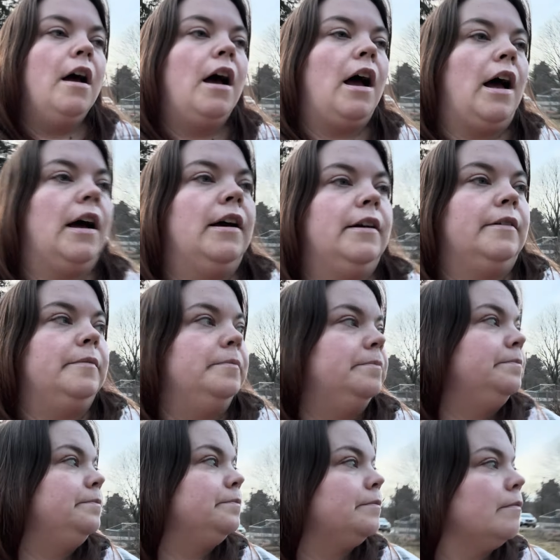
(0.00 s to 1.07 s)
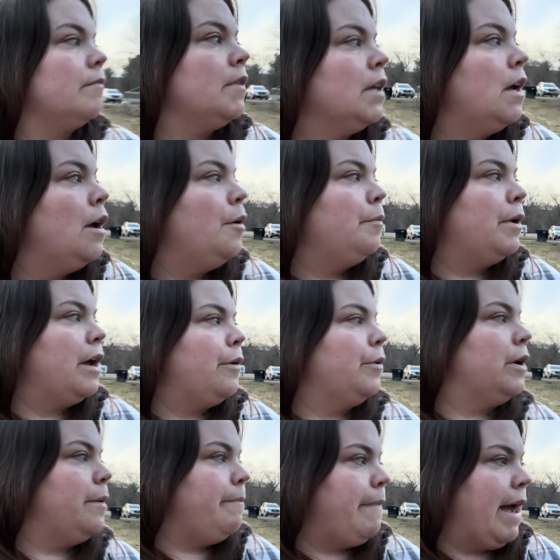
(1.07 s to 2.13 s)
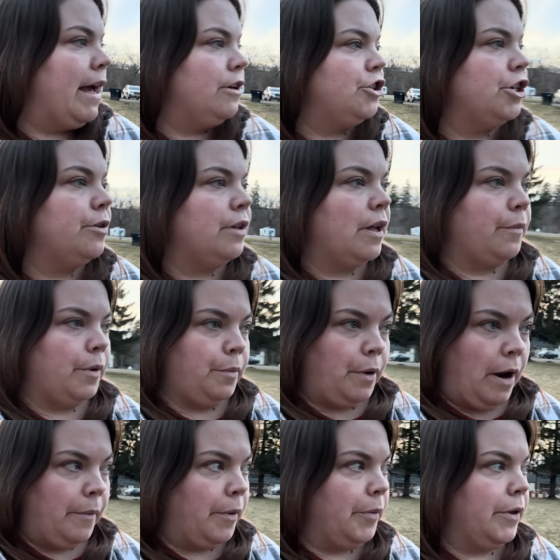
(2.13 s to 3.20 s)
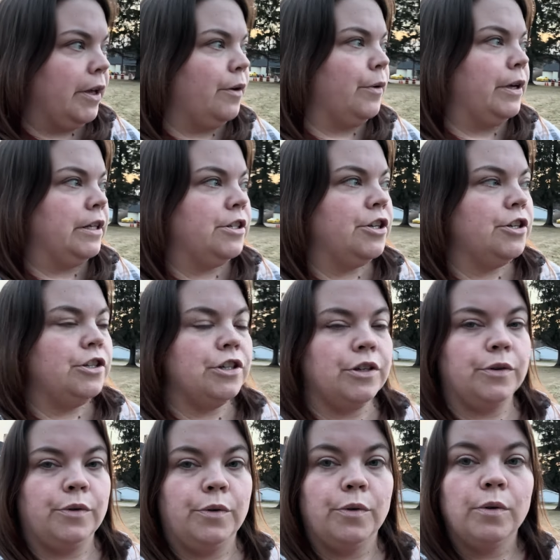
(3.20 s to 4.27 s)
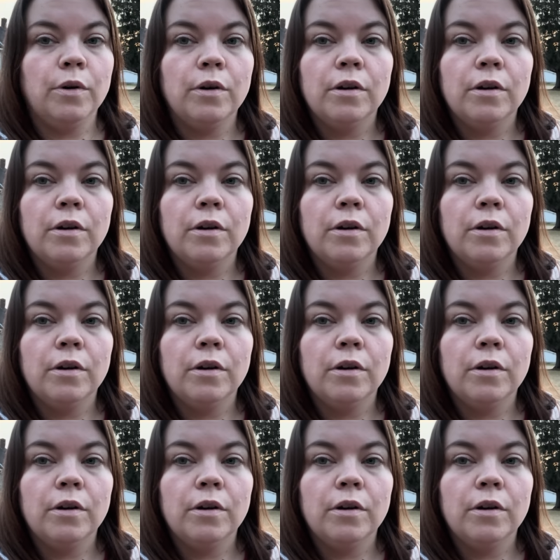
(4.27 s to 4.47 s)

But I would imagine that we're probably going to do